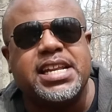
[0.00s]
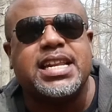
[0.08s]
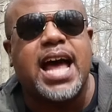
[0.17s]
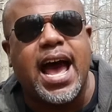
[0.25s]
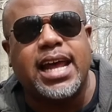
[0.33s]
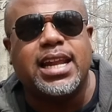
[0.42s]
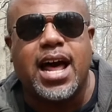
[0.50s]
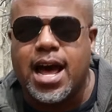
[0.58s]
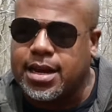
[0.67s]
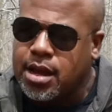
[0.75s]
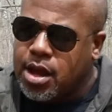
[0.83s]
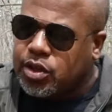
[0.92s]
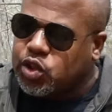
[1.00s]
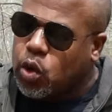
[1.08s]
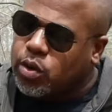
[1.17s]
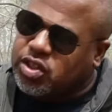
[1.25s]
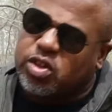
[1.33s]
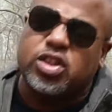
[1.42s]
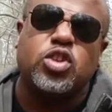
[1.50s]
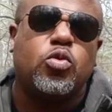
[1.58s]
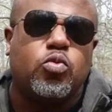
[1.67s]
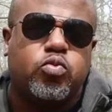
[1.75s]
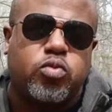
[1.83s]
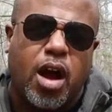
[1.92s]
nylon, so it's a
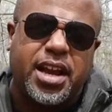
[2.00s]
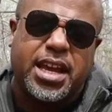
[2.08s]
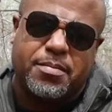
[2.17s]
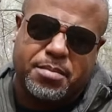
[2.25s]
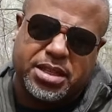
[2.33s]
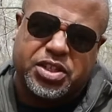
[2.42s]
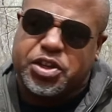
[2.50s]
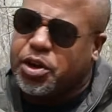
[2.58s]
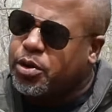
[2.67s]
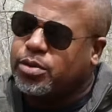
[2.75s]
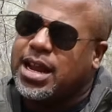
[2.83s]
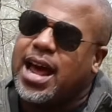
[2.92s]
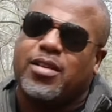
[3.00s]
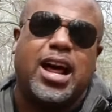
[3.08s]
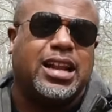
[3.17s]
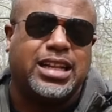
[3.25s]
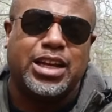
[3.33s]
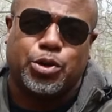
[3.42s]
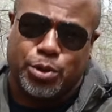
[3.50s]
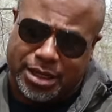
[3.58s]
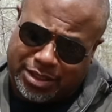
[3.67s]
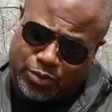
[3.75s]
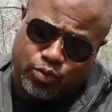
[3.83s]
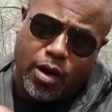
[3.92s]
little rugged material, not a little,
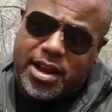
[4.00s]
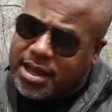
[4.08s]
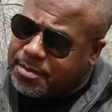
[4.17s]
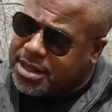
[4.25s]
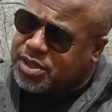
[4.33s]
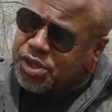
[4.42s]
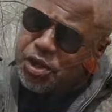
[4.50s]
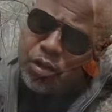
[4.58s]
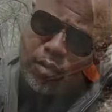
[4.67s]
it's rugged material